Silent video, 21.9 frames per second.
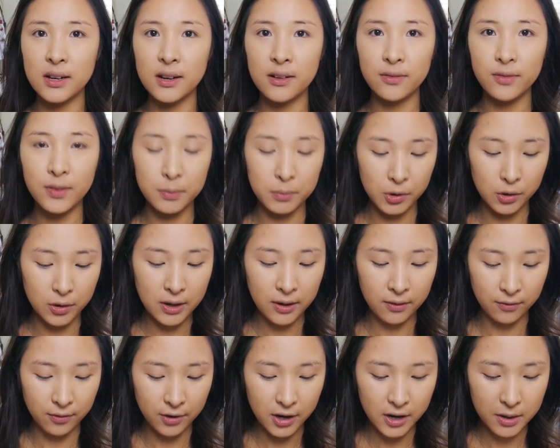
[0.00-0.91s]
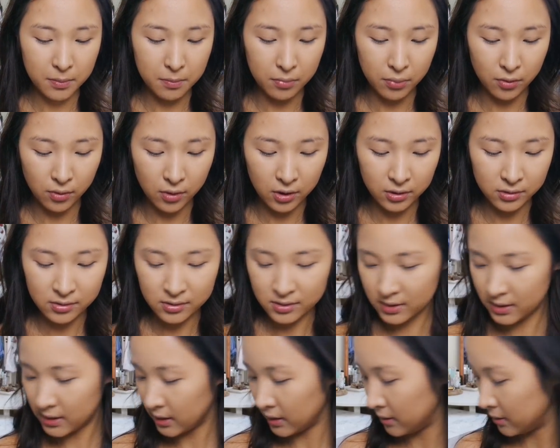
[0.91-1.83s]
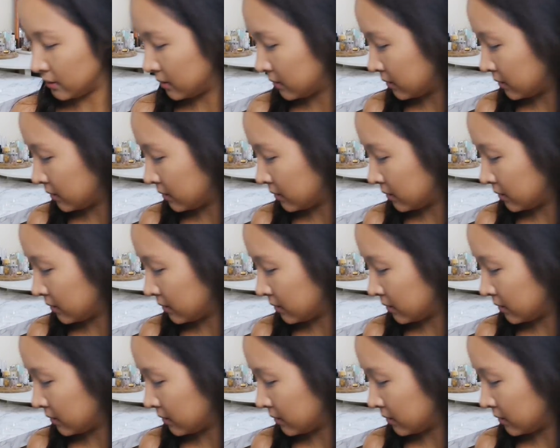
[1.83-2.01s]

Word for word: enough. I'm looking very bronze.